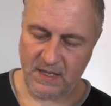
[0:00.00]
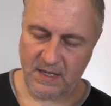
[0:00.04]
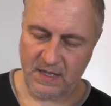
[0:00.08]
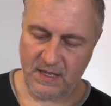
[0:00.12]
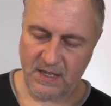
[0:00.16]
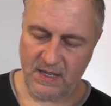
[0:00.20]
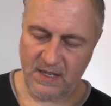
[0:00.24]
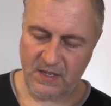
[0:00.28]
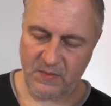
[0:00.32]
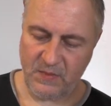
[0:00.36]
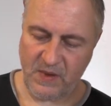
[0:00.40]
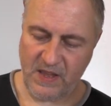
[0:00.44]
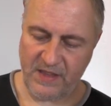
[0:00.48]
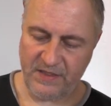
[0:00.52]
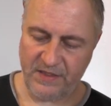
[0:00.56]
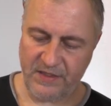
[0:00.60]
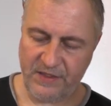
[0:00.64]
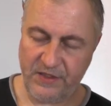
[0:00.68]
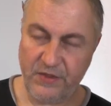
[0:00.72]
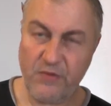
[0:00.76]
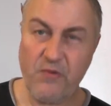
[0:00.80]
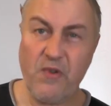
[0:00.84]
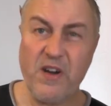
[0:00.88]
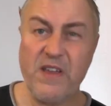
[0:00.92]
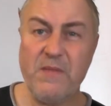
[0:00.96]
it's about
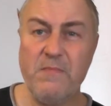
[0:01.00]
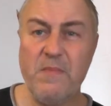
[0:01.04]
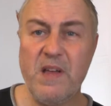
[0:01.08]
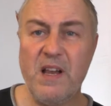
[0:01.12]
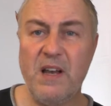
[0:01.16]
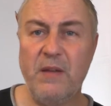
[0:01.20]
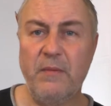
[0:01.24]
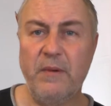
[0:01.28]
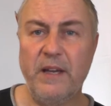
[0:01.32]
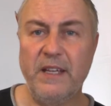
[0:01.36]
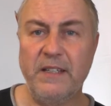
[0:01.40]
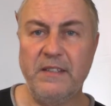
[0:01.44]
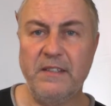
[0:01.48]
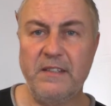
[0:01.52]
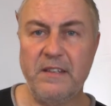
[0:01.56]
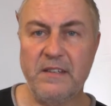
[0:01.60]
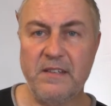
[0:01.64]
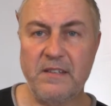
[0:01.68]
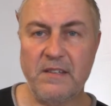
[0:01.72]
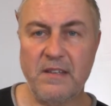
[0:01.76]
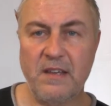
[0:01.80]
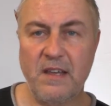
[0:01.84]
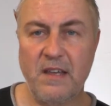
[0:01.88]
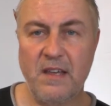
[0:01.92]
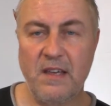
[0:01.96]

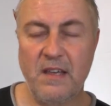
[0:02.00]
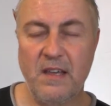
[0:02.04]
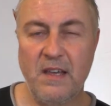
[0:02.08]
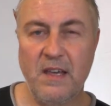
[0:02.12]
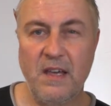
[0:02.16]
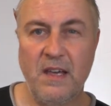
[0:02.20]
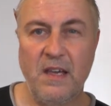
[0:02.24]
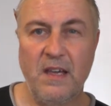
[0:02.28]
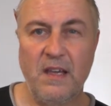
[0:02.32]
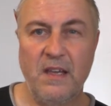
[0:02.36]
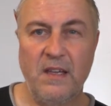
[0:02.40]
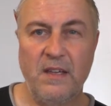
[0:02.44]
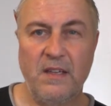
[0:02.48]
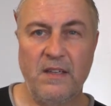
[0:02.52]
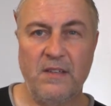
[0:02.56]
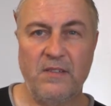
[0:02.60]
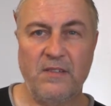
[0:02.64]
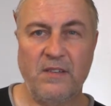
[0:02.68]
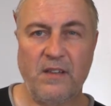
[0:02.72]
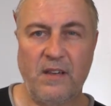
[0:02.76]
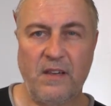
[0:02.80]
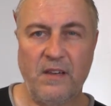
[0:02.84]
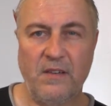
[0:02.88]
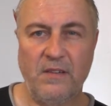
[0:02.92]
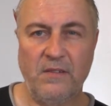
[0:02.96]
3mm.
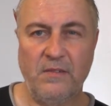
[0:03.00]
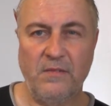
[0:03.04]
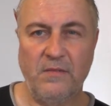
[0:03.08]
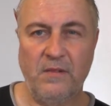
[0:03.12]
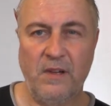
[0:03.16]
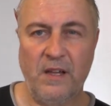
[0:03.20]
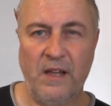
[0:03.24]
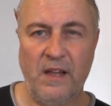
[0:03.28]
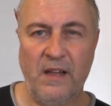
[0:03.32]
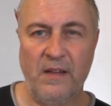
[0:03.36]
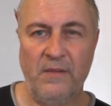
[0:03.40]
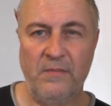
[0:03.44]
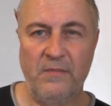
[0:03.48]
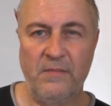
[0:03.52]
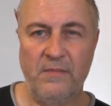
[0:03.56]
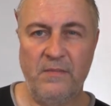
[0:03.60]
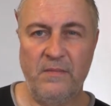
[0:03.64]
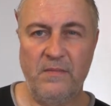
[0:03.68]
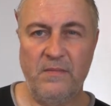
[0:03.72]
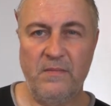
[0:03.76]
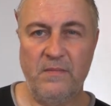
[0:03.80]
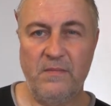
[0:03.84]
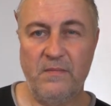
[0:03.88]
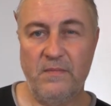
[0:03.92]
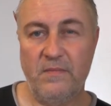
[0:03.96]
So
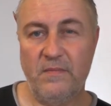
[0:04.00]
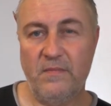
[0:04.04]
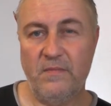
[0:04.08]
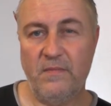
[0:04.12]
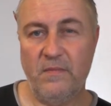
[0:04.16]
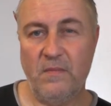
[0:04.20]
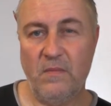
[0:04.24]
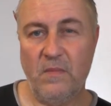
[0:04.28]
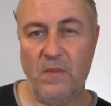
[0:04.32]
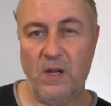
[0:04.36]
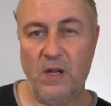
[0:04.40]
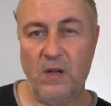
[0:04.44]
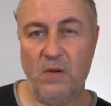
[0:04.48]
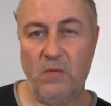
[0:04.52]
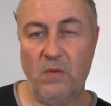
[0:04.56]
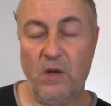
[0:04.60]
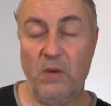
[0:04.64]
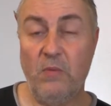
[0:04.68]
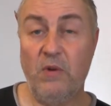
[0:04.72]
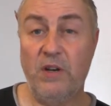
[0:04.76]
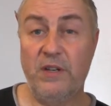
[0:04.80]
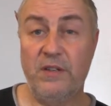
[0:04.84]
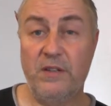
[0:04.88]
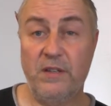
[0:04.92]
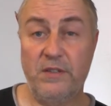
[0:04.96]
we
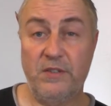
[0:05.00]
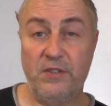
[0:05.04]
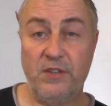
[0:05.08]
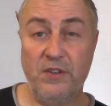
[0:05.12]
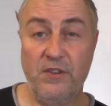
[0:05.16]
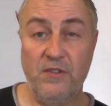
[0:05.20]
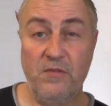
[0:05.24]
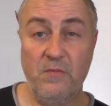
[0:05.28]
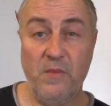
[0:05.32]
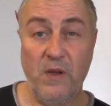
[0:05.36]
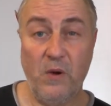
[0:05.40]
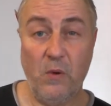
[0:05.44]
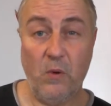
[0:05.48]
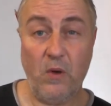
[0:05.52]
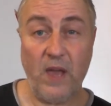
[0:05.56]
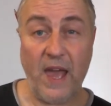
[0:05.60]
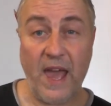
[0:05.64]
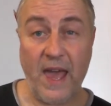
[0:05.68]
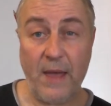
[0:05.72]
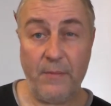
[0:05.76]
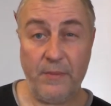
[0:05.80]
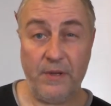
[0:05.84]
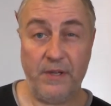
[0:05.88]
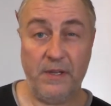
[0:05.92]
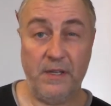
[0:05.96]
want the 2mm
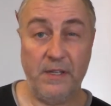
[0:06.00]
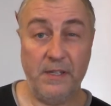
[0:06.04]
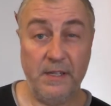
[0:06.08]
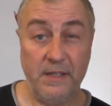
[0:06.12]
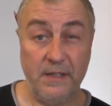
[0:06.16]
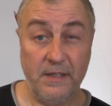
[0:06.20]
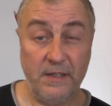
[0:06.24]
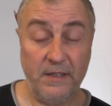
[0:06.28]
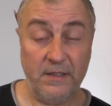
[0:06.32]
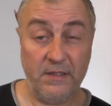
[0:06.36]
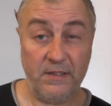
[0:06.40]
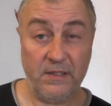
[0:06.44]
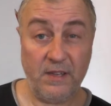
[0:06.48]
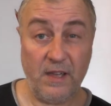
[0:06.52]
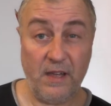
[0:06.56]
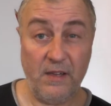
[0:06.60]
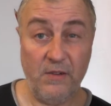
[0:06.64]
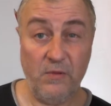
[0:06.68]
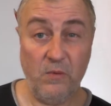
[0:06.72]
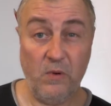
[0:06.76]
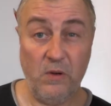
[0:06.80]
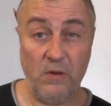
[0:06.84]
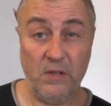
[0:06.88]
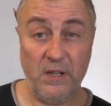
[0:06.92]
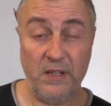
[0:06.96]
gap.
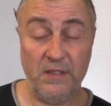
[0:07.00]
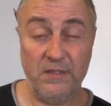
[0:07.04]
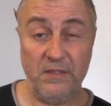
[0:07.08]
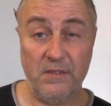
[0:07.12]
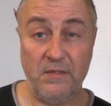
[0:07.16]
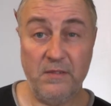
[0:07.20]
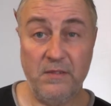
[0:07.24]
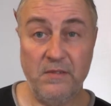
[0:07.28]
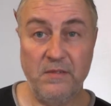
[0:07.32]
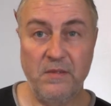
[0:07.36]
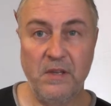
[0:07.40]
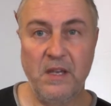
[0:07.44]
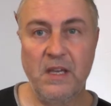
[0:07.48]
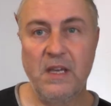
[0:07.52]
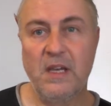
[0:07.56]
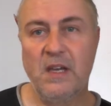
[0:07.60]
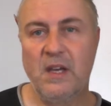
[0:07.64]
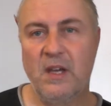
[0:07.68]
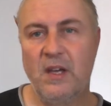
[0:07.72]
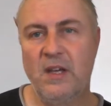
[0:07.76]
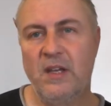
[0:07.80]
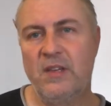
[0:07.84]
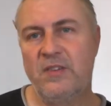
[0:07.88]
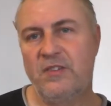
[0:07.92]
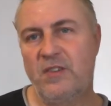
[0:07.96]
So what I'm going to do is,
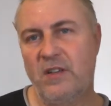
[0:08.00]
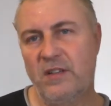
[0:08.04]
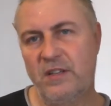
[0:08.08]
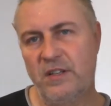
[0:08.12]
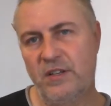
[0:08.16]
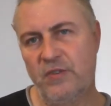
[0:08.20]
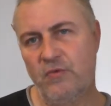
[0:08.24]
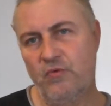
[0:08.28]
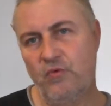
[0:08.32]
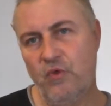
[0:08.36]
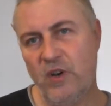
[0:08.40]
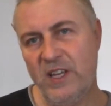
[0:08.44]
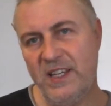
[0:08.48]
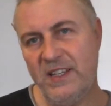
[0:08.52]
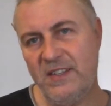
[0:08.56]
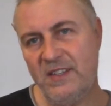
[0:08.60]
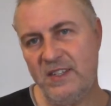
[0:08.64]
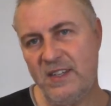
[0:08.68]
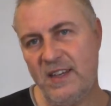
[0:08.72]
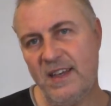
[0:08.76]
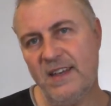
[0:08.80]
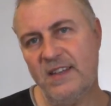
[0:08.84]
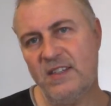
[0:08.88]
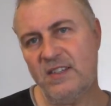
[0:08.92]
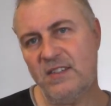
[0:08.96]
I'm going to
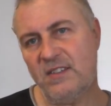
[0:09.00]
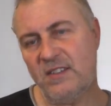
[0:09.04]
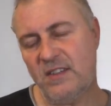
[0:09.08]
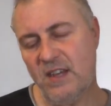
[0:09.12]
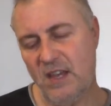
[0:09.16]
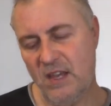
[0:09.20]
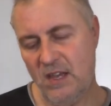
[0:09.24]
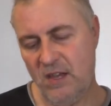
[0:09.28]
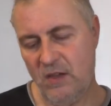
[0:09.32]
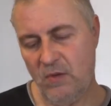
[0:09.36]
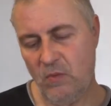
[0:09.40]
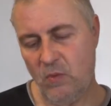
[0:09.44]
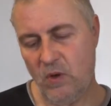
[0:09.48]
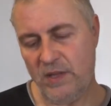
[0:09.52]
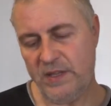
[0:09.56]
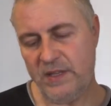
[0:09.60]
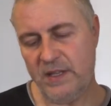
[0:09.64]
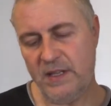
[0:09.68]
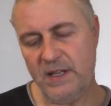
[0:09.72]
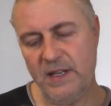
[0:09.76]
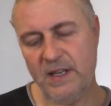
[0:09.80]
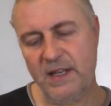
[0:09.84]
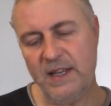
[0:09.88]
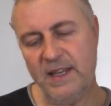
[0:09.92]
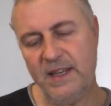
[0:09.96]
recess one
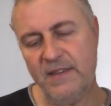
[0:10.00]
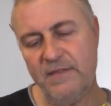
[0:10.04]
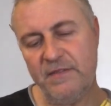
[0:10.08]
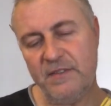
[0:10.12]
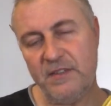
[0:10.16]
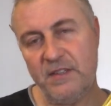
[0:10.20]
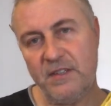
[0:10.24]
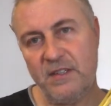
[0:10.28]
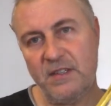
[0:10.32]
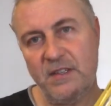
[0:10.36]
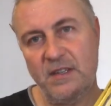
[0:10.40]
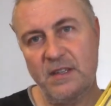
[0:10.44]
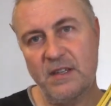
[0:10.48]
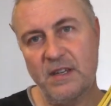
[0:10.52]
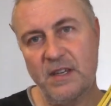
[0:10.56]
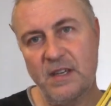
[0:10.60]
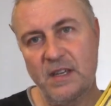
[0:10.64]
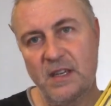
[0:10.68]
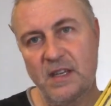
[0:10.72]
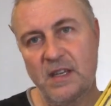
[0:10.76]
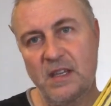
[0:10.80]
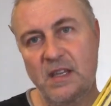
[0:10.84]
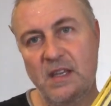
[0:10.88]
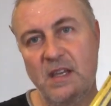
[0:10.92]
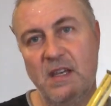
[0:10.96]
of the leaves
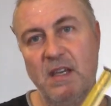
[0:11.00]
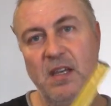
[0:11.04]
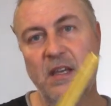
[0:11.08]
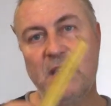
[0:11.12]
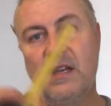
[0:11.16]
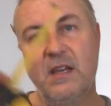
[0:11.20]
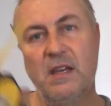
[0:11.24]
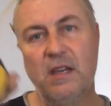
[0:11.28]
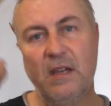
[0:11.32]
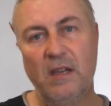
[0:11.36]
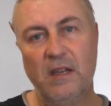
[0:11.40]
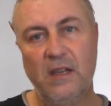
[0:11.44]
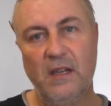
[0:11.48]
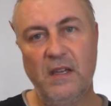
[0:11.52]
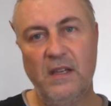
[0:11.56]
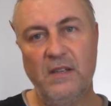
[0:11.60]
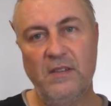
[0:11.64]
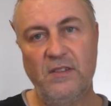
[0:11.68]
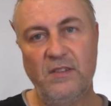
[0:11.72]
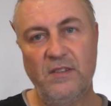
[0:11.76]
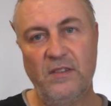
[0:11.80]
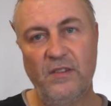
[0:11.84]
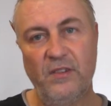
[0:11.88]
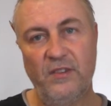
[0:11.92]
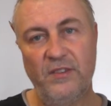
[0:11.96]

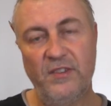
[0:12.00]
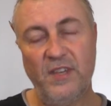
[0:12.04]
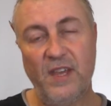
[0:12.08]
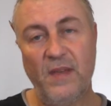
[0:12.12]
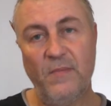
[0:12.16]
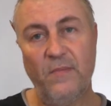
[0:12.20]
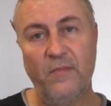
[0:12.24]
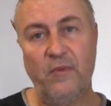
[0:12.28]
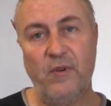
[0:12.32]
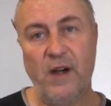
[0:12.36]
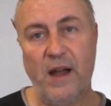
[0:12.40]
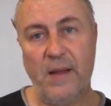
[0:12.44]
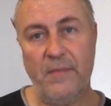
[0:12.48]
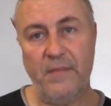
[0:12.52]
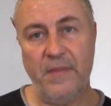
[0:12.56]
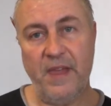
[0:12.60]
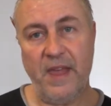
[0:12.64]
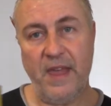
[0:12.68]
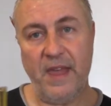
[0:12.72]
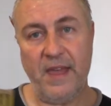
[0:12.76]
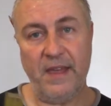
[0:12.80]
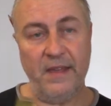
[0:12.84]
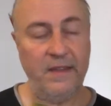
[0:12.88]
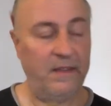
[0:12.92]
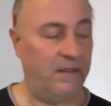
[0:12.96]
into the timber up
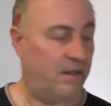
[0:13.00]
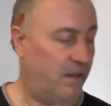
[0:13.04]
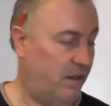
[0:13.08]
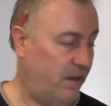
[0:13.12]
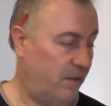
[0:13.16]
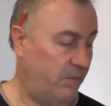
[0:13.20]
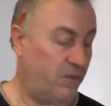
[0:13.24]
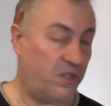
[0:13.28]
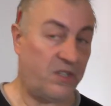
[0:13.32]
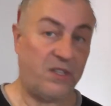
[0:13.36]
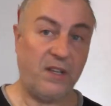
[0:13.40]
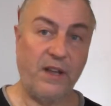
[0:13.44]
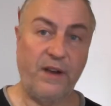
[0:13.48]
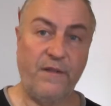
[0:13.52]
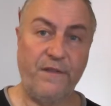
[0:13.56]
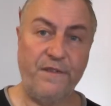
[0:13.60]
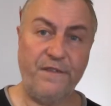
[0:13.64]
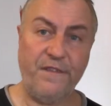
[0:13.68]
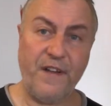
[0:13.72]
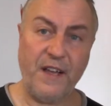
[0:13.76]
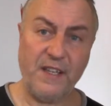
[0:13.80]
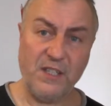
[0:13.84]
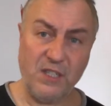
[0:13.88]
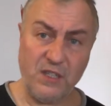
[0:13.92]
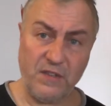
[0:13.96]
there, and I'm just going to
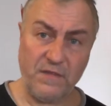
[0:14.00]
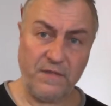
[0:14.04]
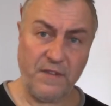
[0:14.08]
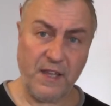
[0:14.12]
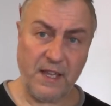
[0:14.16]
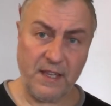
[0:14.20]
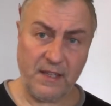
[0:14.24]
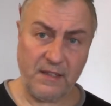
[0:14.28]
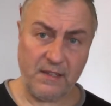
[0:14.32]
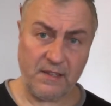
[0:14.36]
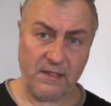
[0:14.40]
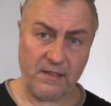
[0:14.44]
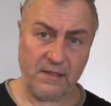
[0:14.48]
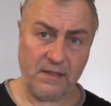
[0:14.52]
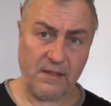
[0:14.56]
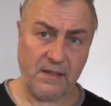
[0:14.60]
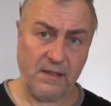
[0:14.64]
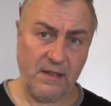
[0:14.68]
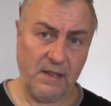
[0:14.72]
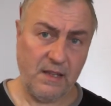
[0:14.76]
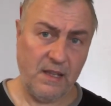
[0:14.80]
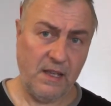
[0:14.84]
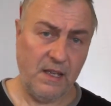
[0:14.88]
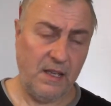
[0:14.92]
face fix